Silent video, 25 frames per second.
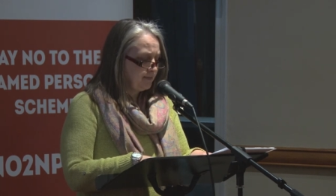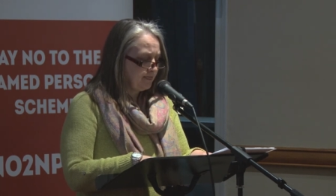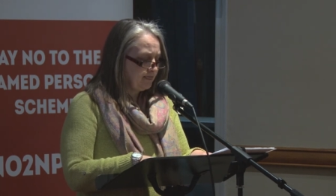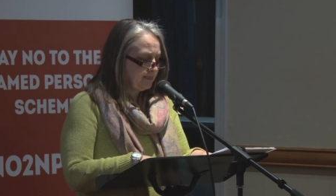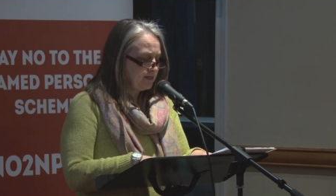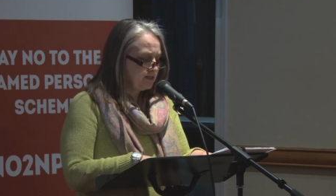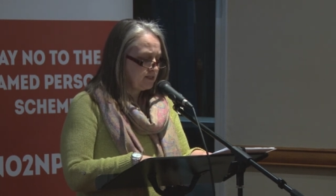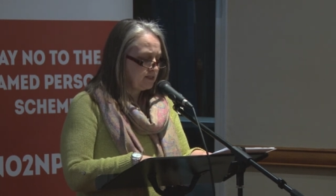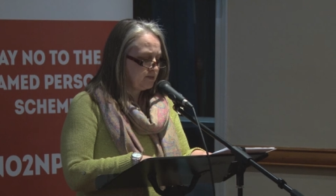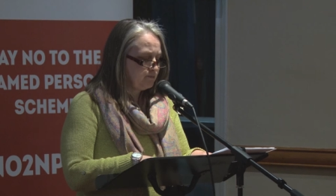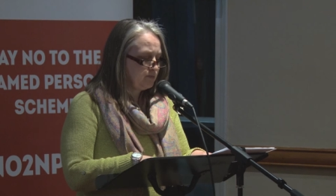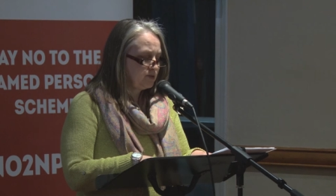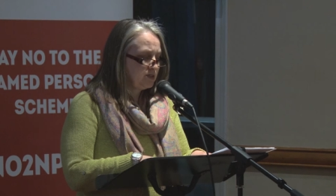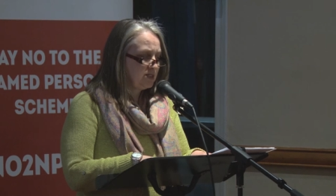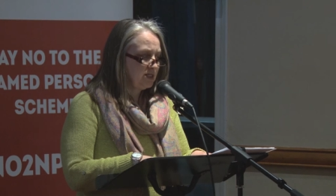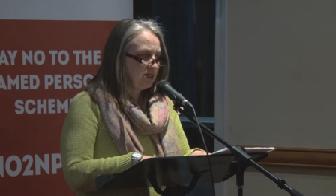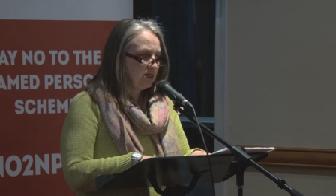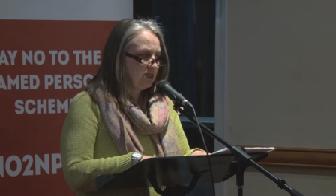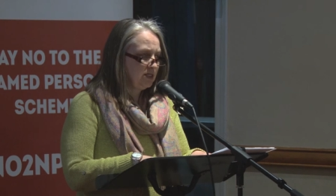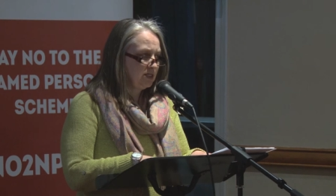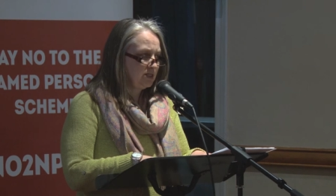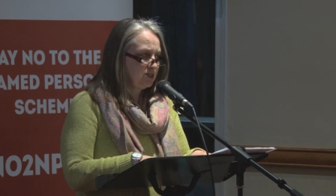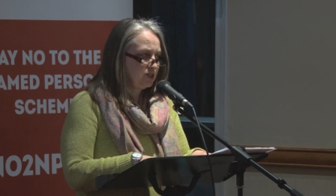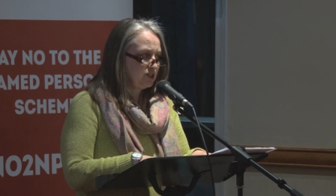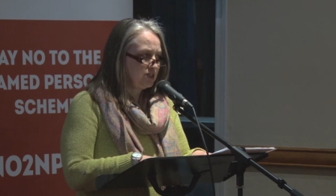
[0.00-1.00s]
This is
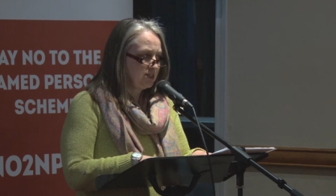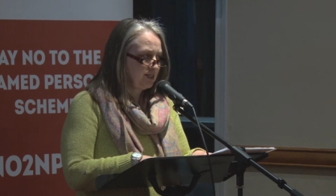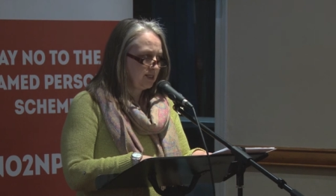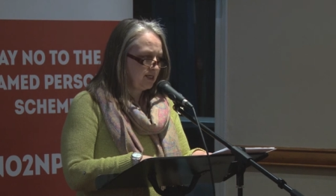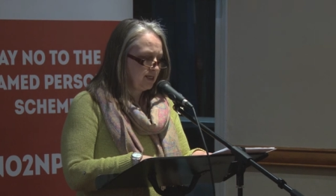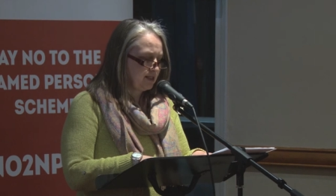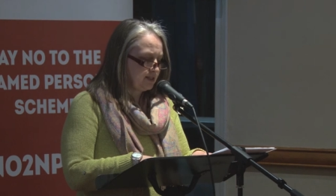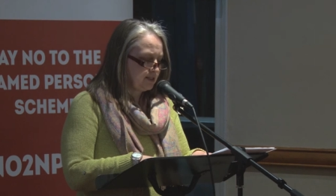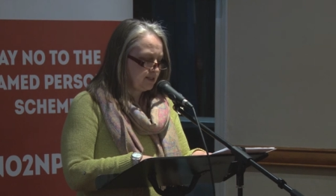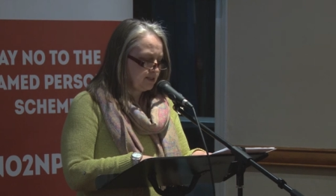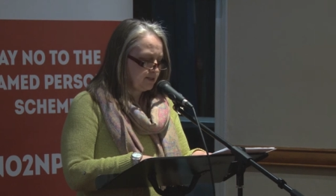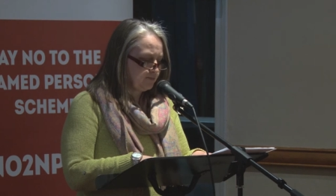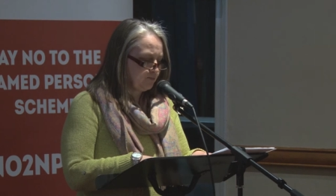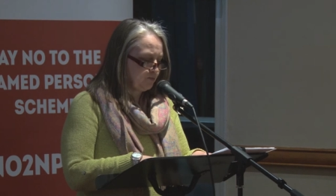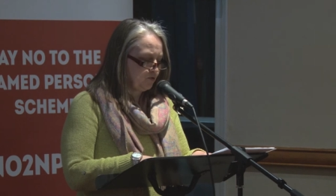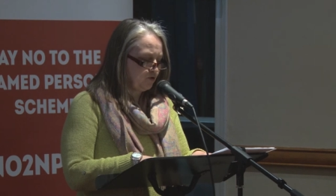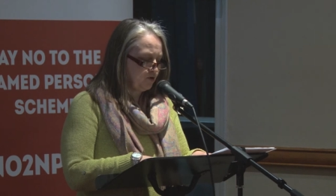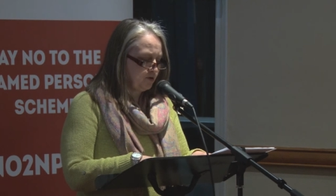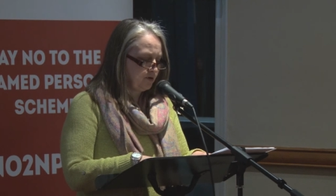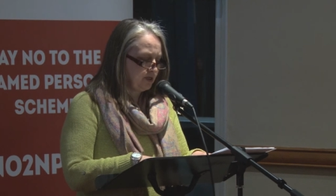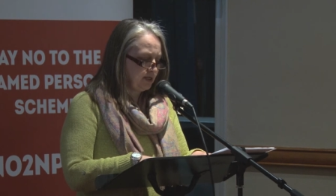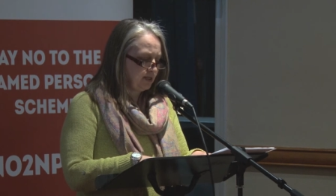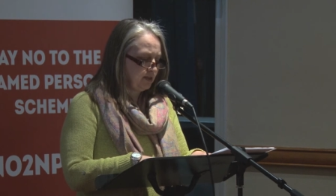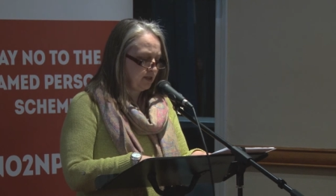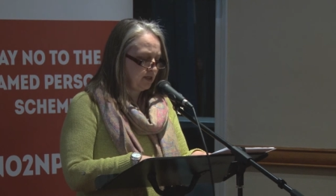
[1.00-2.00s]
particularly interesting at this
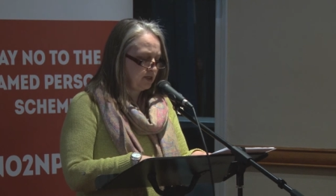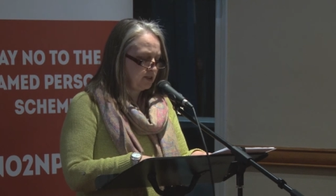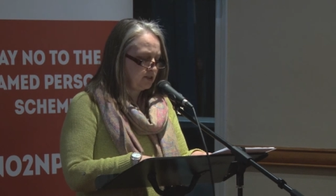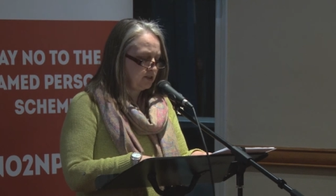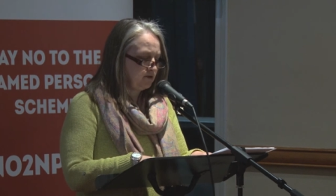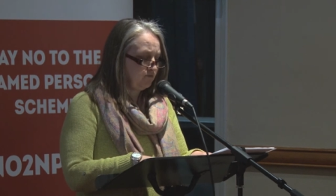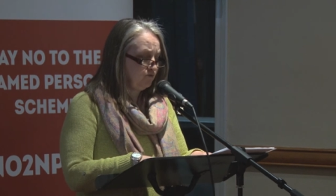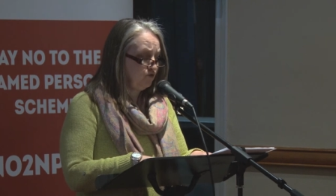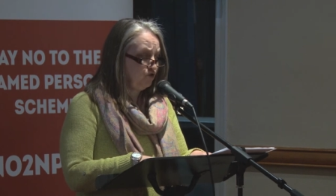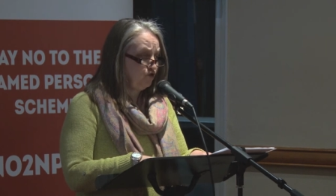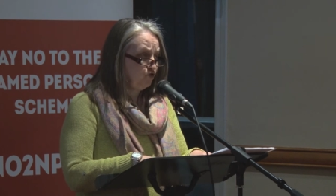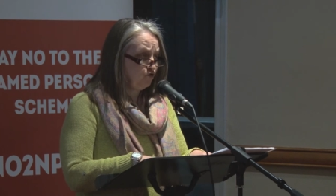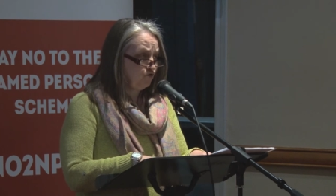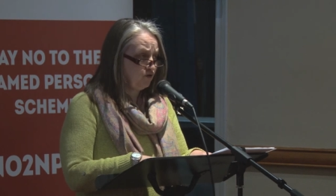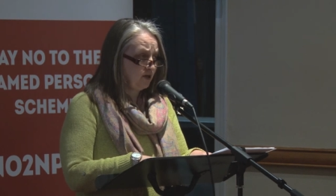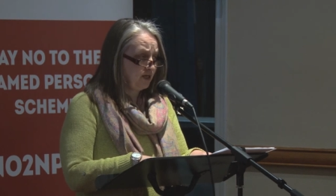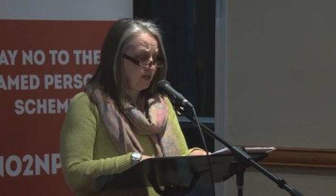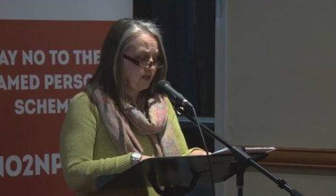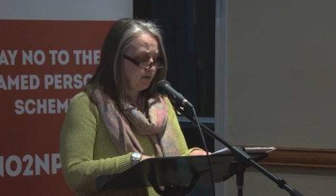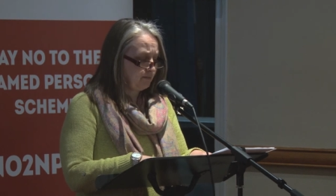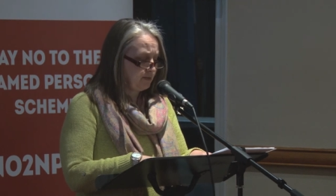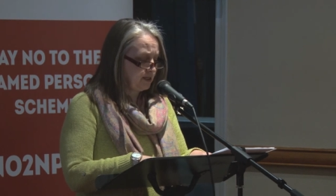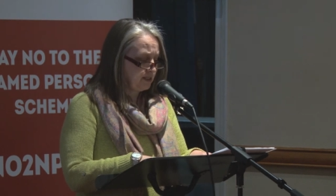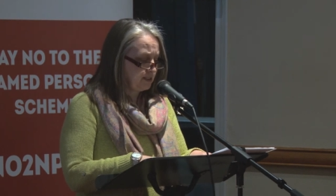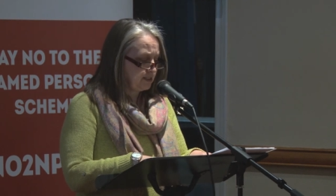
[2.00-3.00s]
point in light of new
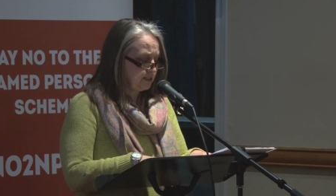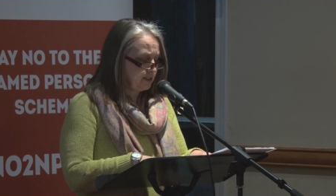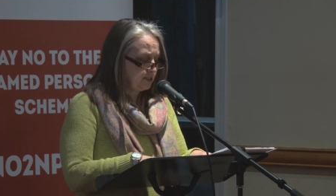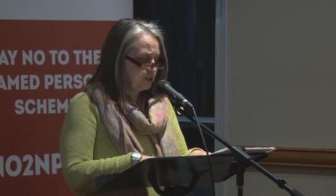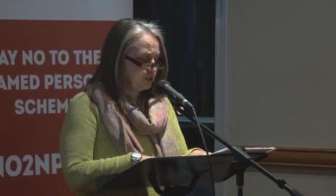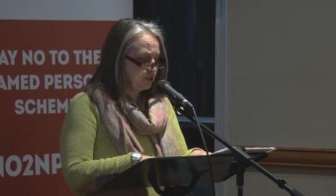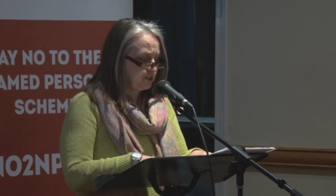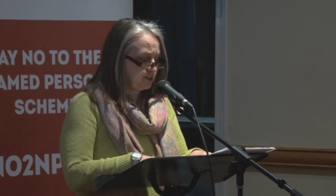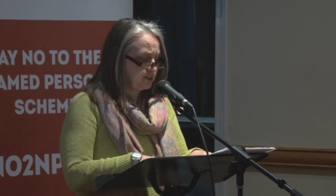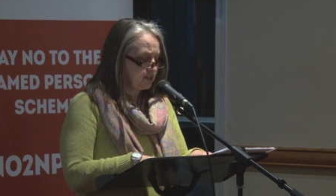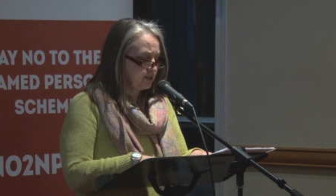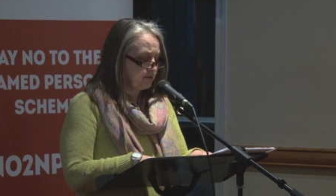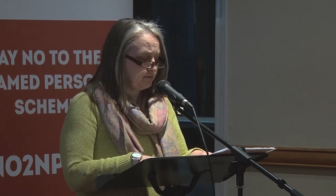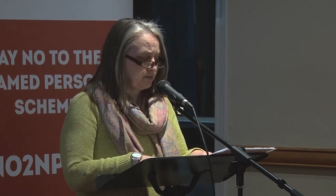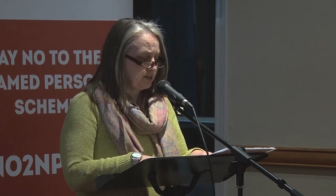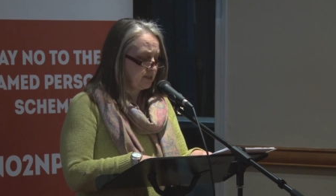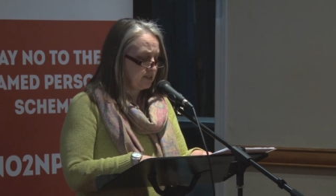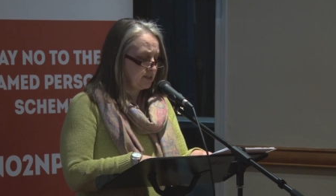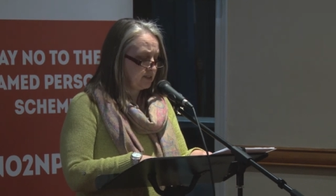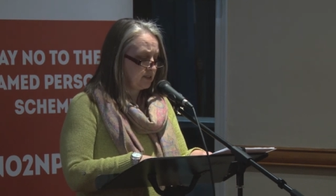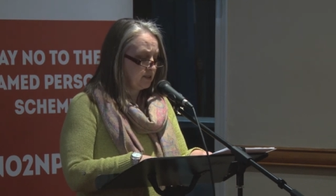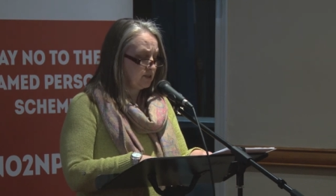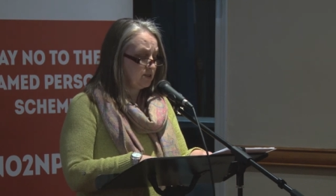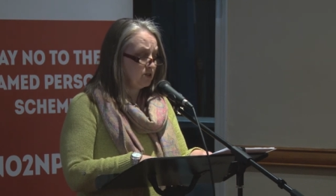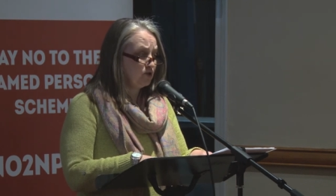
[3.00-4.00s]
recommendations that have been
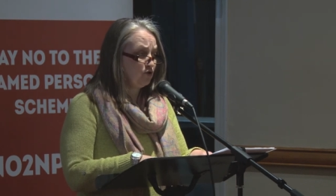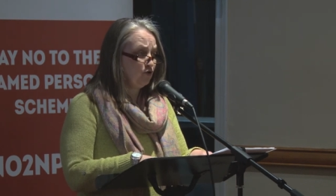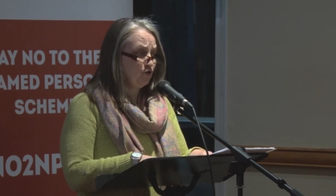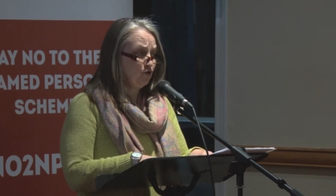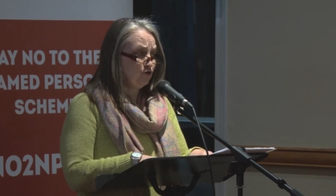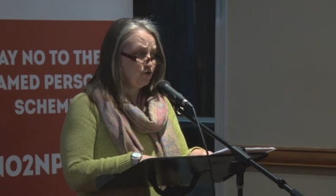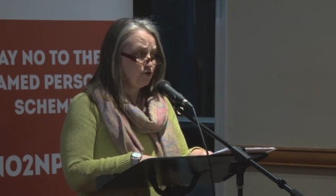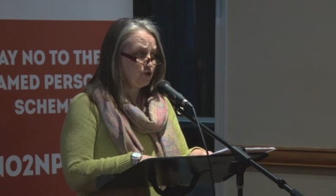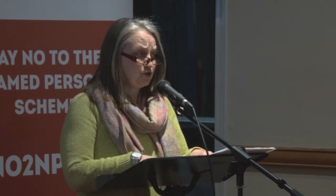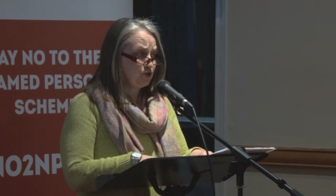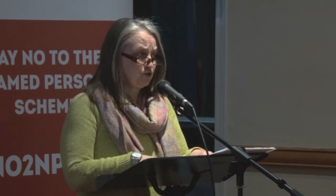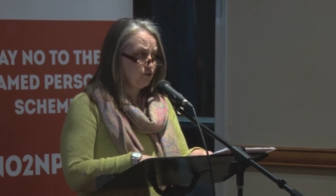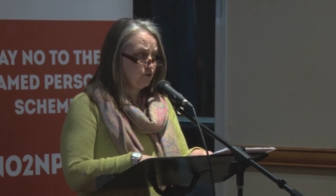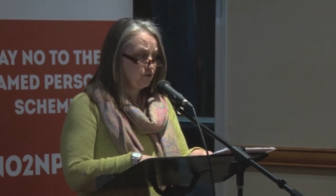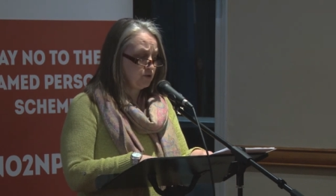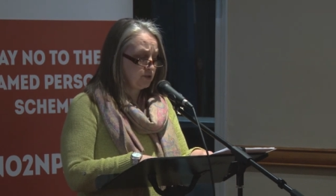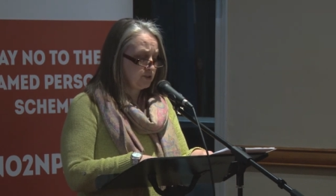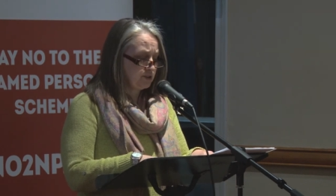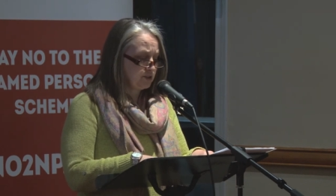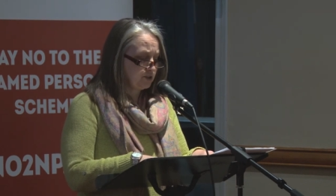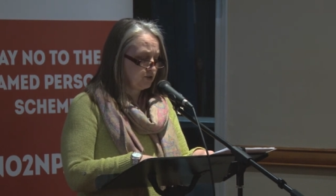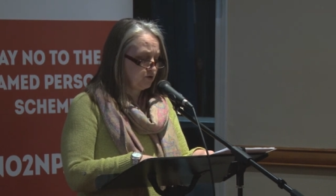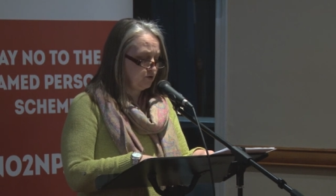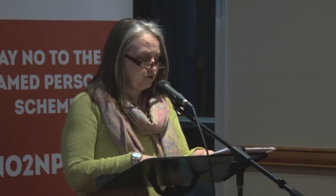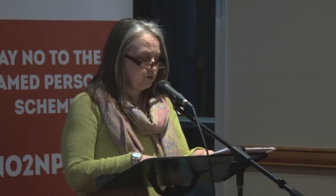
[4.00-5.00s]
sent to all schools
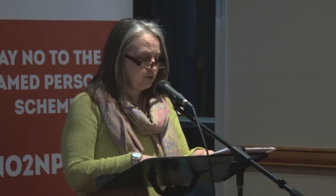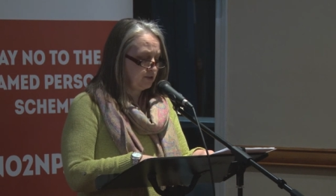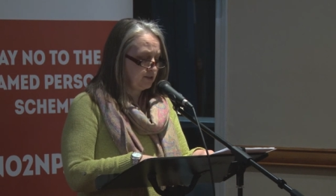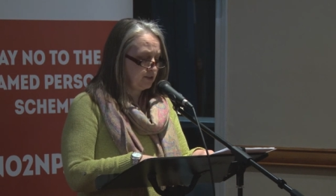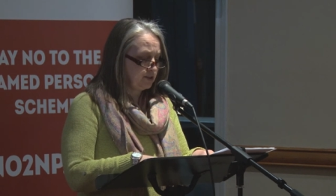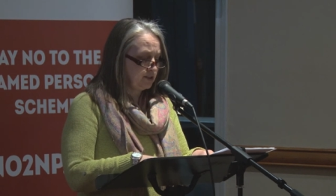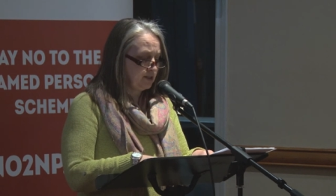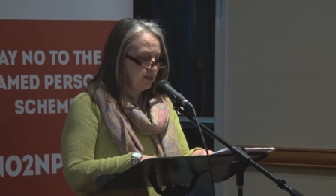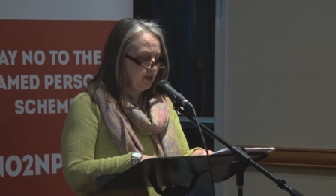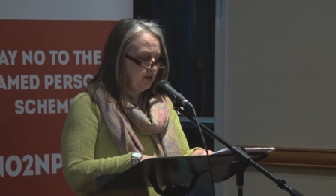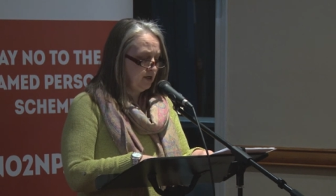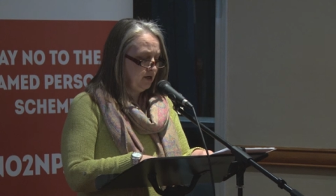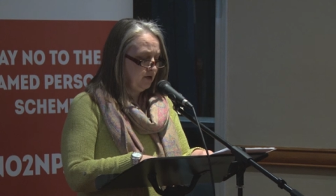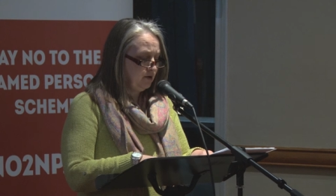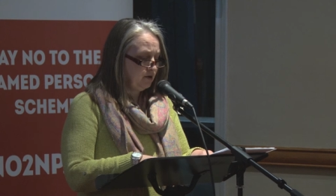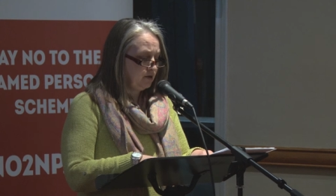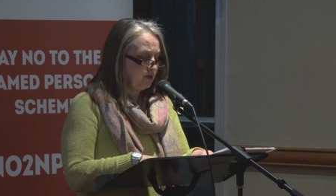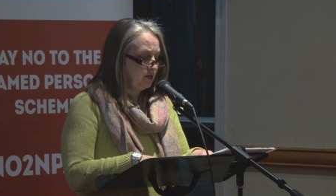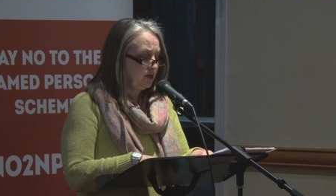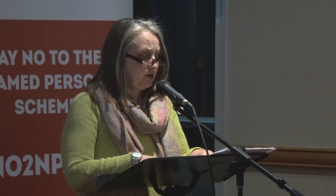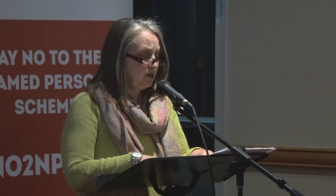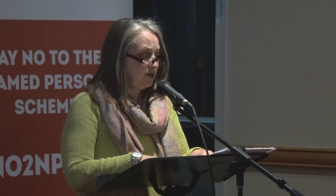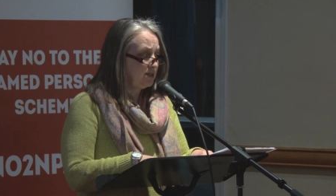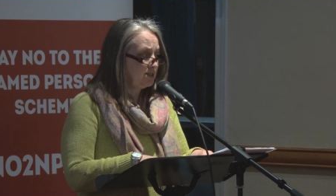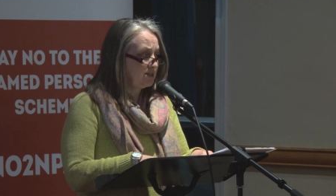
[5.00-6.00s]
in Scotland on
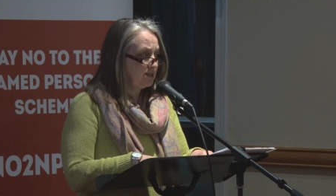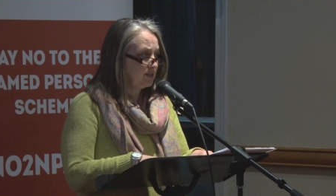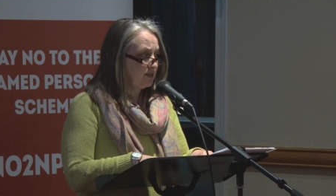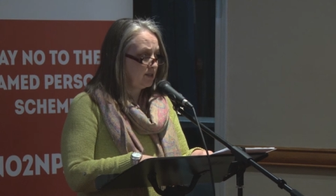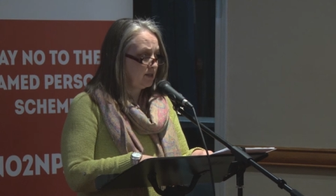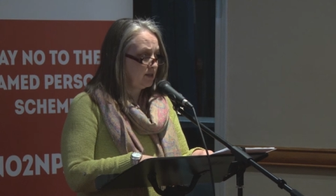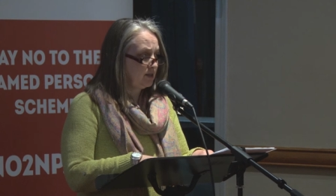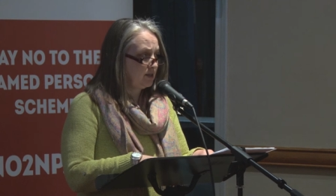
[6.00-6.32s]
cutting